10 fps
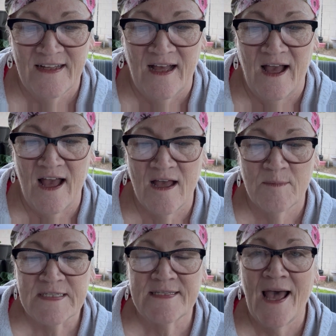
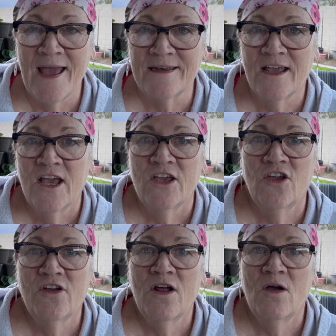Sun.
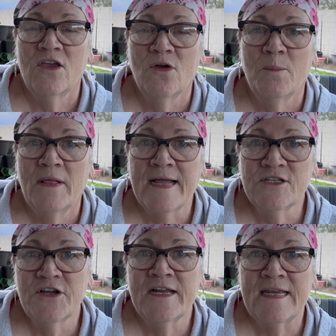Your plants are
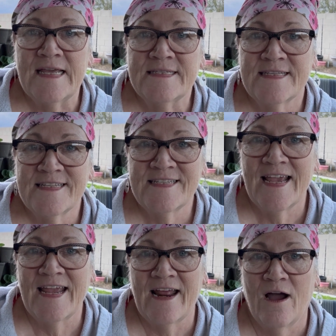gonna need 6 to
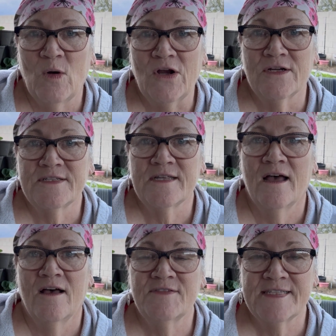8 hours
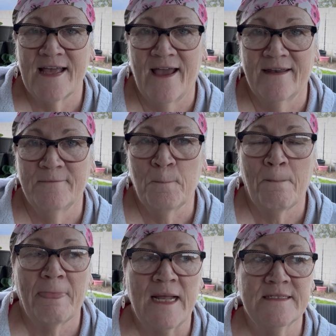of sun,
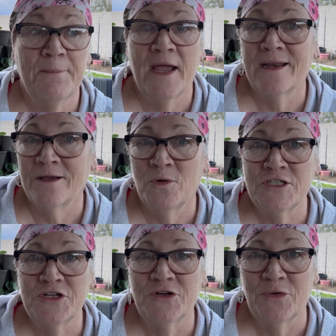depending on
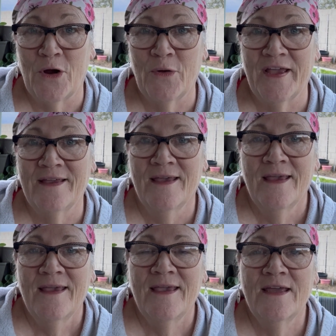what you're growing,
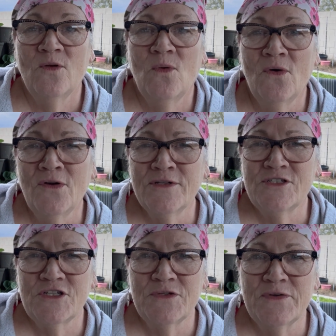in order
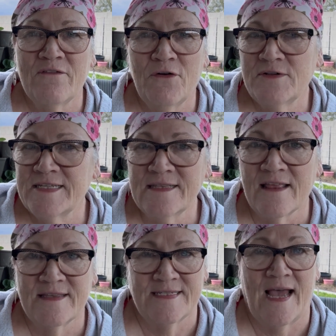to
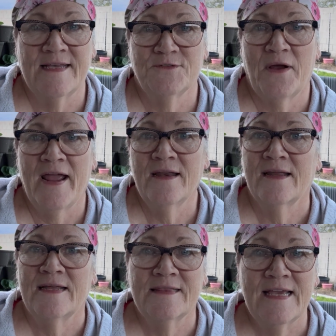photosynthesize, right?
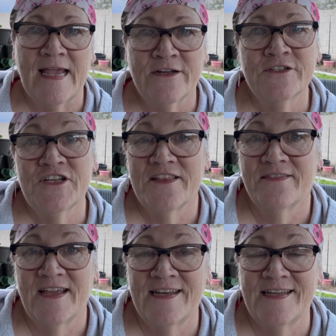And get the energy that
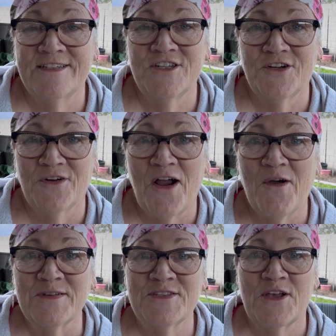they need to
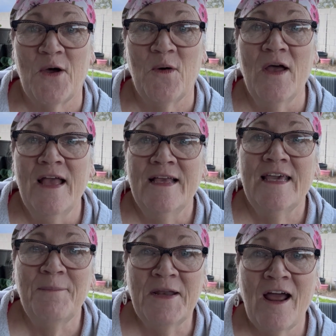grow. So
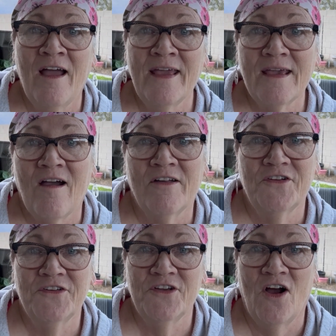keep an eye on
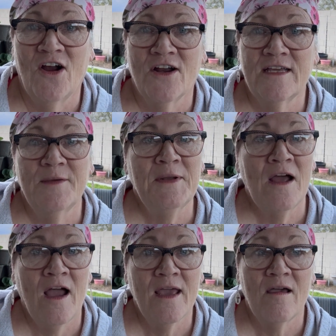your yard. Keep an
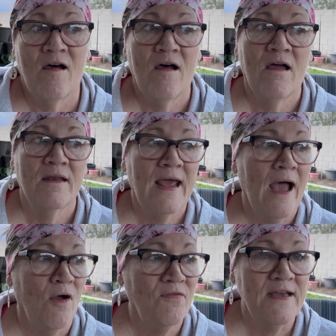eye on
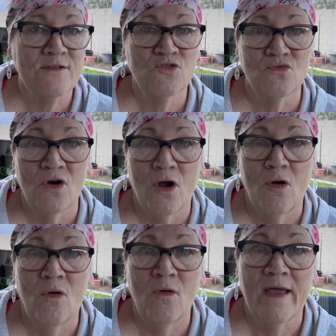how things
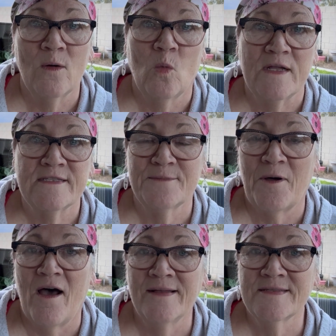grow and what
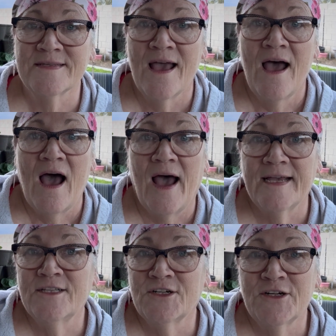spots. I
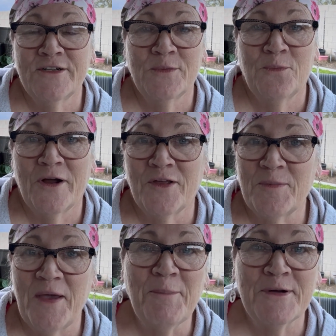learned where the
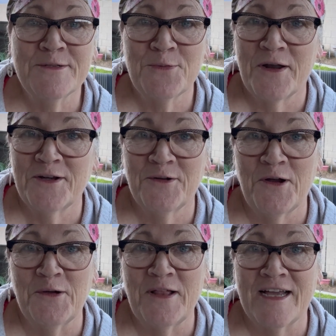peppers wanted to
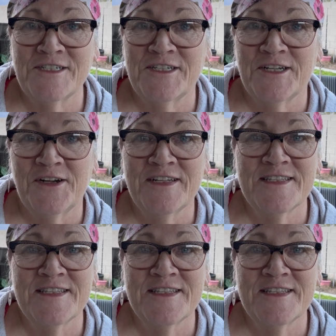grow last year, and